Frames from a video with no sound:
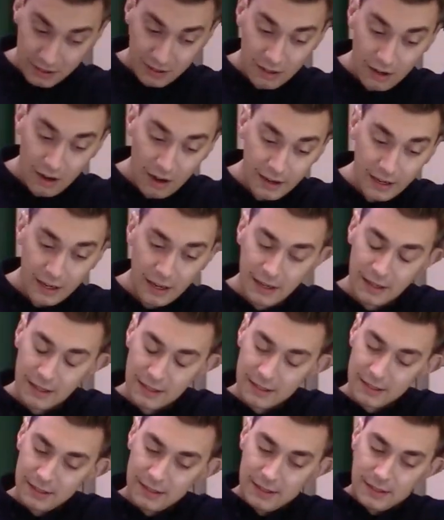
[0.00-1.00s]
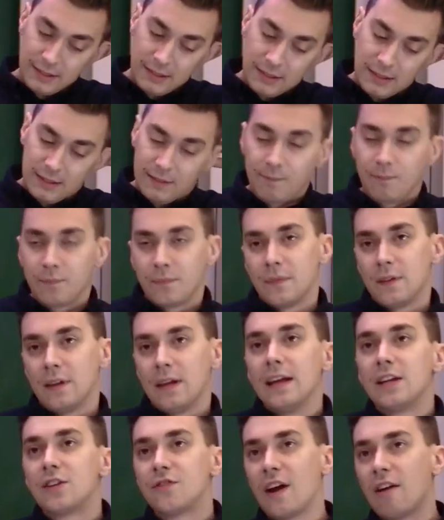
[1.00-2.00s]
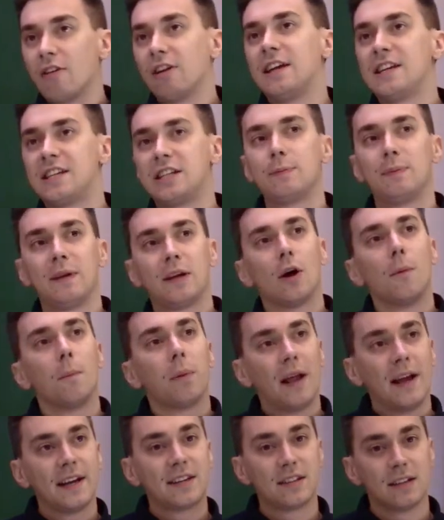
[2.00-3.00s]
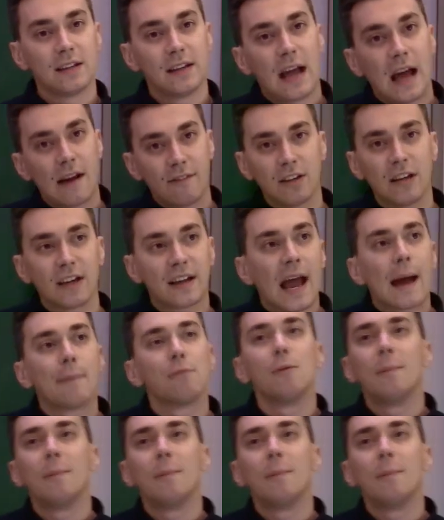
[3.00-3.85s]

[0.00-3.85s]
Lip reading: other night. It's very easy to be complacent, and having a camera